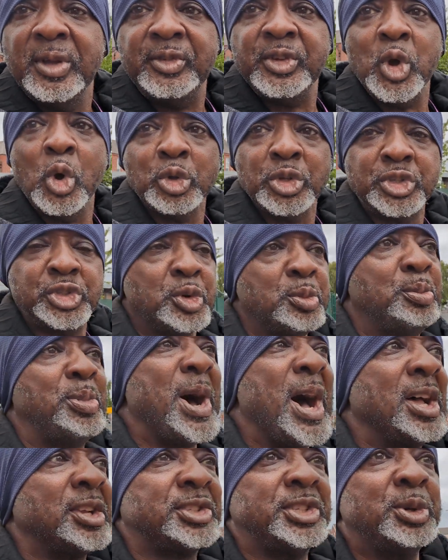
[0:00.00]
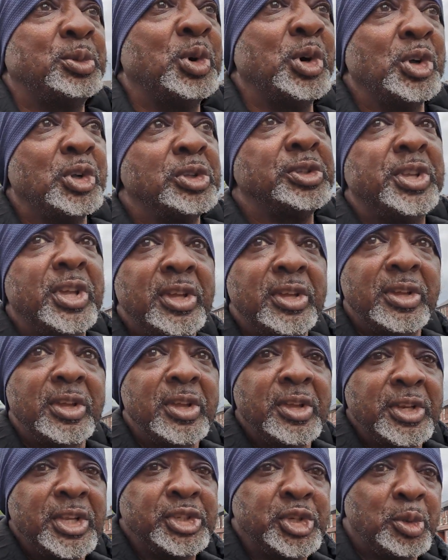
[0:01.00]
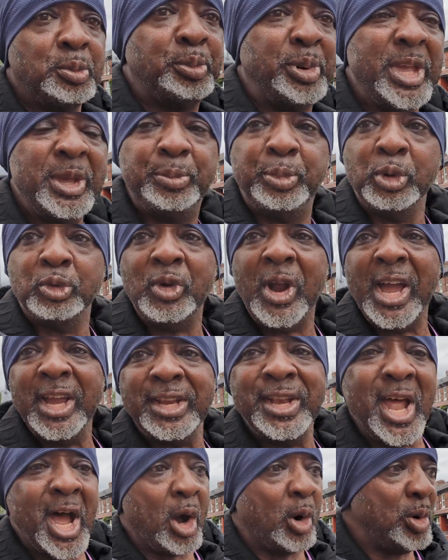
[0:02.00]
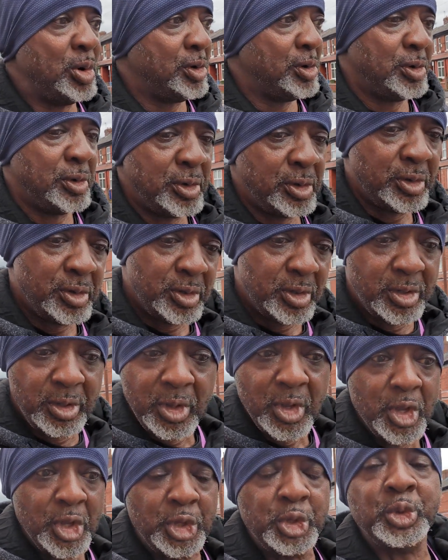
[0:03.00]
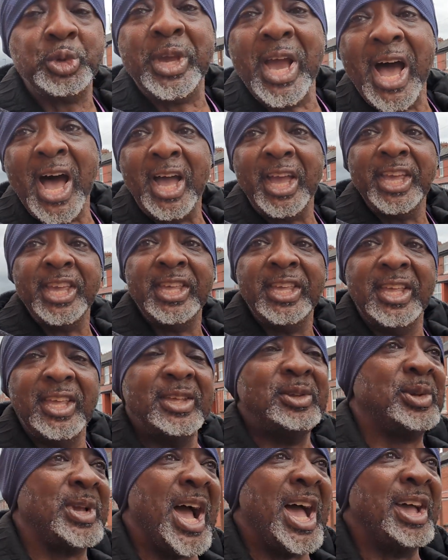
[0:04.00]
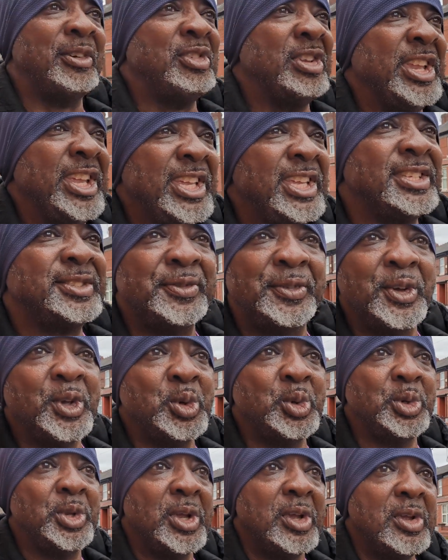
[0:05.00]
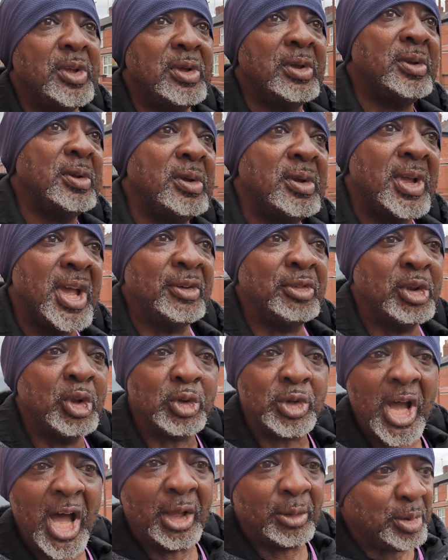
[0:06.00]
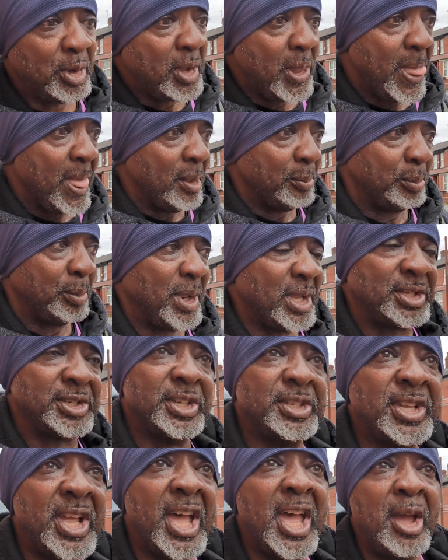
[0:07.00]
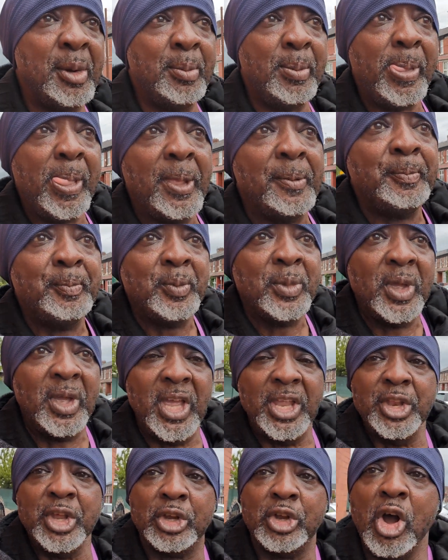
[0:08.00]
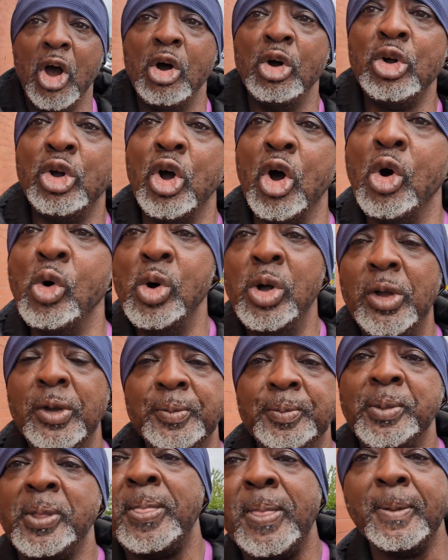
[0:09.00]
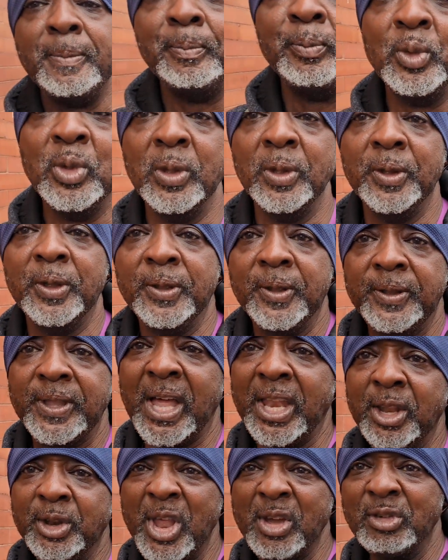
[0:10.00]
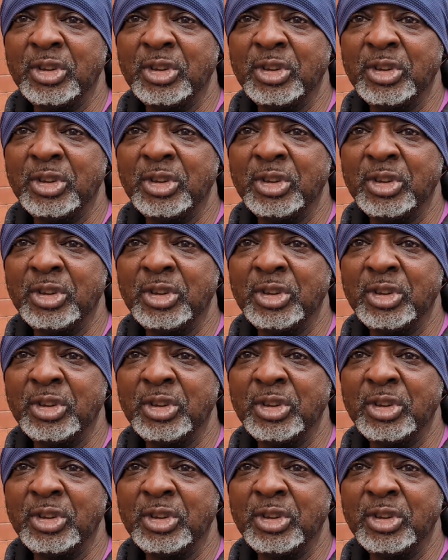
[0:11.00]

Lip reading: You go to some parts of the world, there's some people right now who can't even eat food. If you look at places in the Congo that they've